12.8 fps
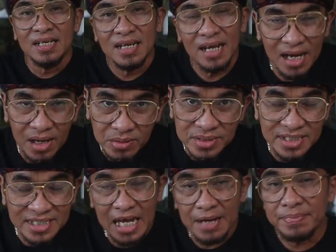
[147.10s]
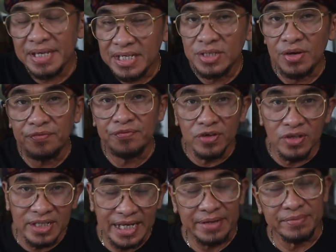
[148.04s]
Now type in your full
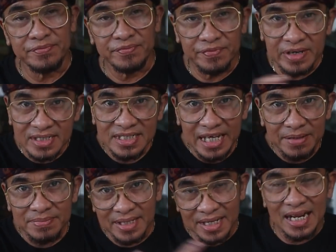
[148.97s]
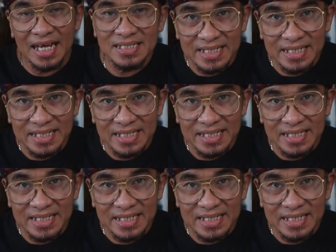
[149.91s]
name, first name, then last